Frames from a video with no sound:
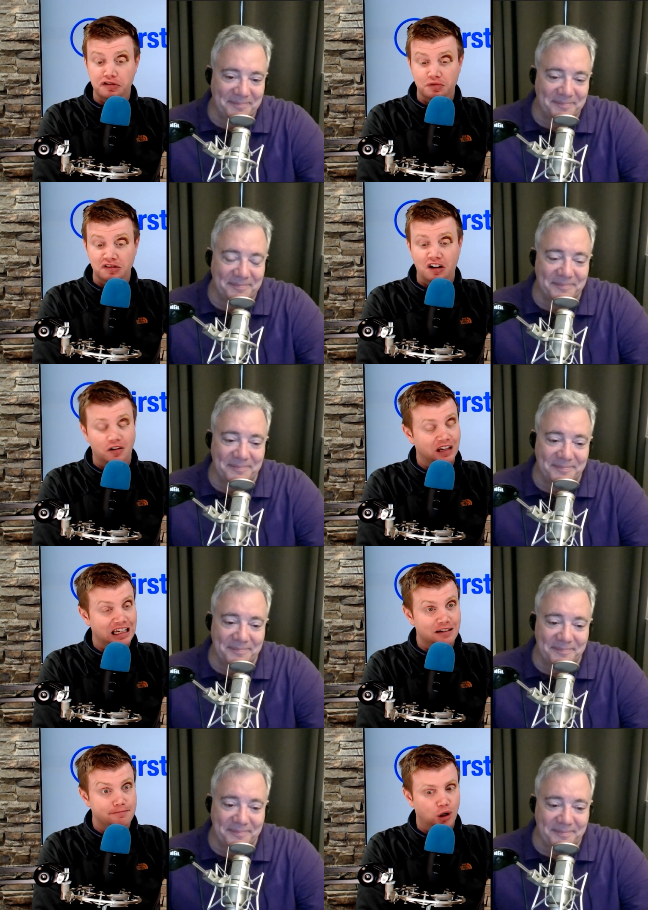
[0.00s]
Speaker 1: result in
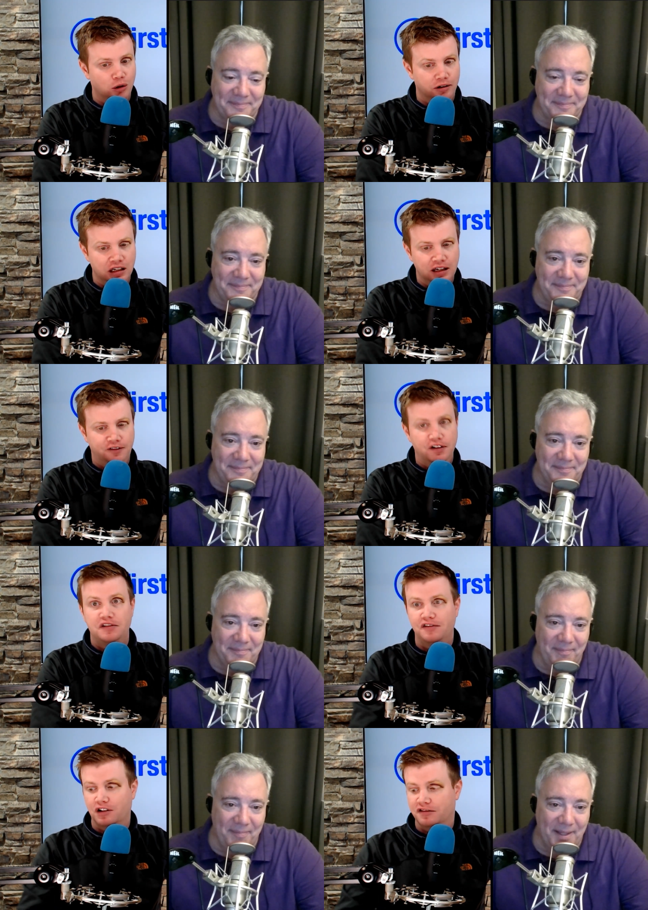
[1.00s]
bold, fifty
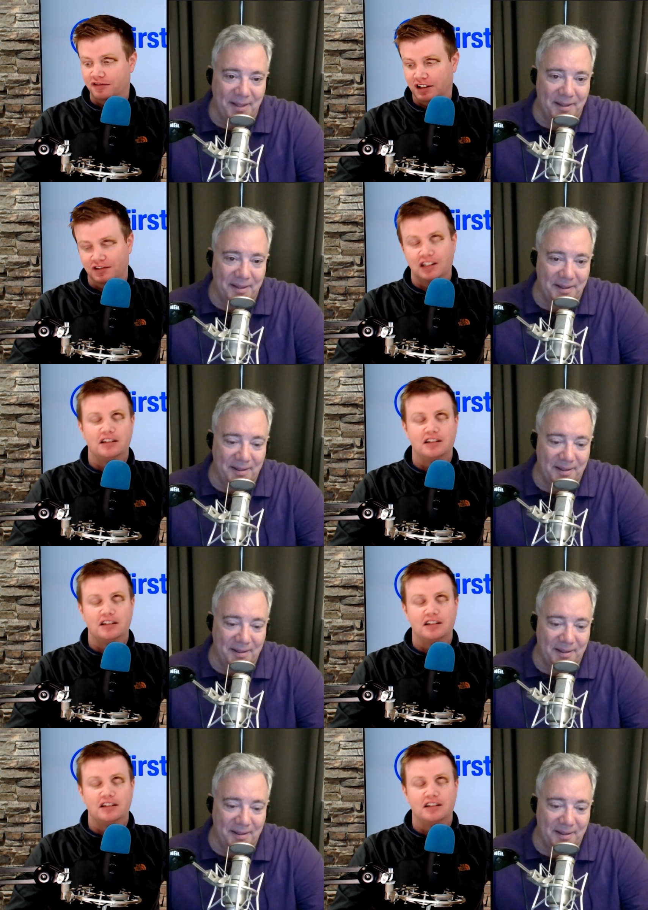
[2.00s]
versus fifty.